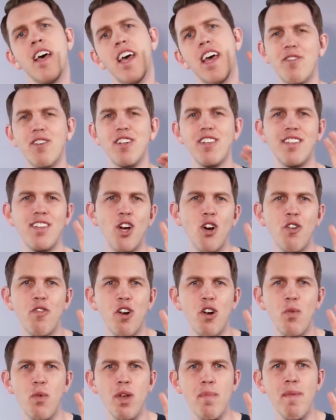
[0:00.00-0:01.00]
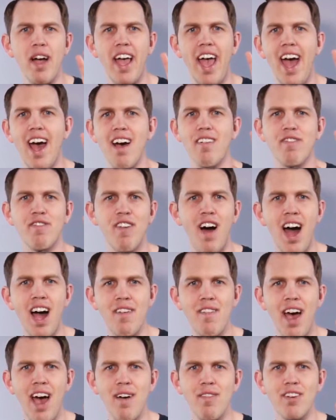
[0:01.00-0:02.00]
For silver, we might have
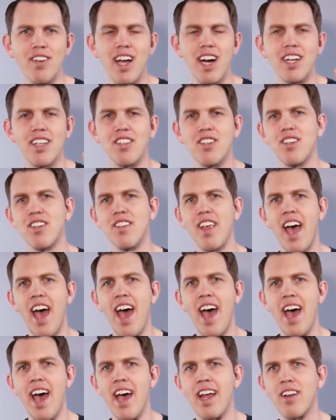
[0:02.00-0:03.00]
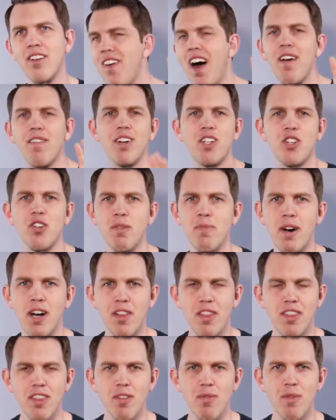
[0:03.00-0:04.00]
5 advertisers at $500 a
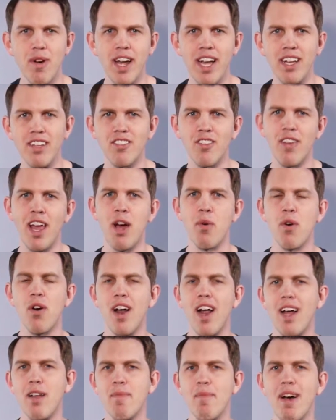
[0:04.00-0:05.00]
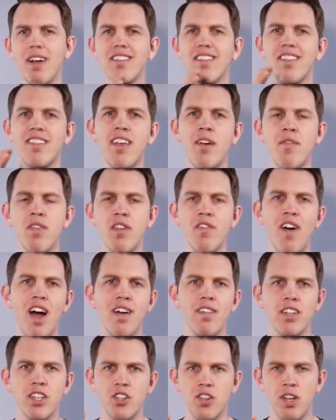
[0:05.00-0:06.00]
month. Right? So now we're at about
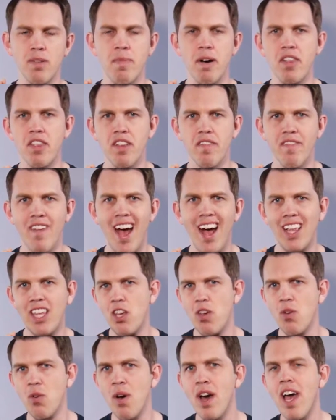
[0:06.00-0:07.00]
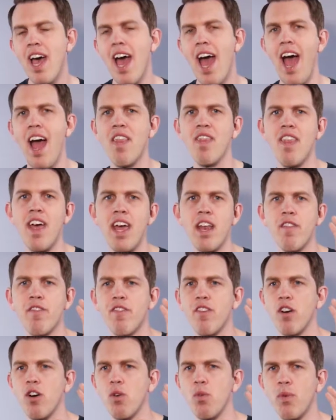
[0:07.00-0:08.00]
$7,500 a month in value. And then
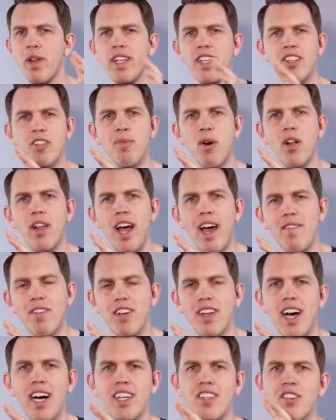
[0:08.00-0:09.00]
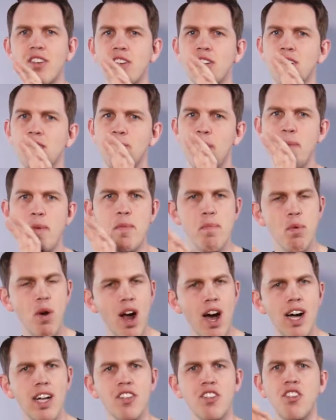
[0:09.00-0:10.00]
for really small advertisers, maybe
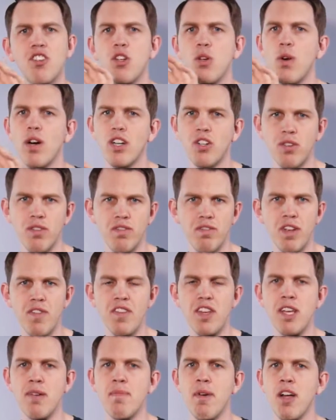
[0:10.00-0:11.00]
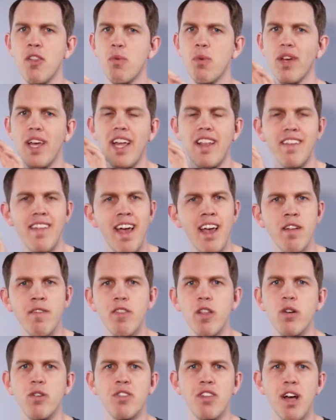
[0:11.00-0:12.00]
bronze, $250 a month, we'll get 10 of
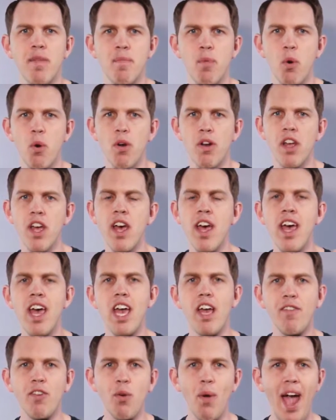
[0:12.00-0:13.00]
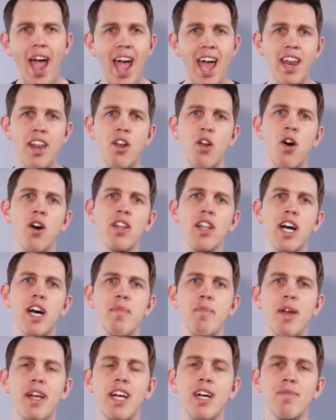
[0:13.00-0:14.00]
those on board. If you add it all
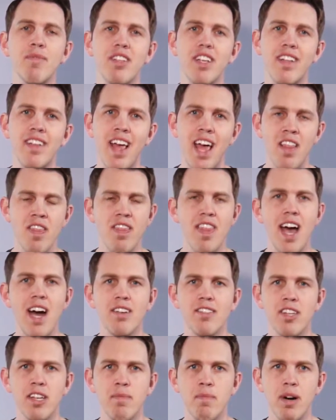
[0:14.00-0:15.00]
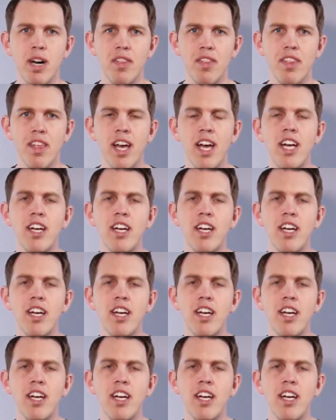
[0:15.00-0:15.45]
up, it comes to $10,000 a month.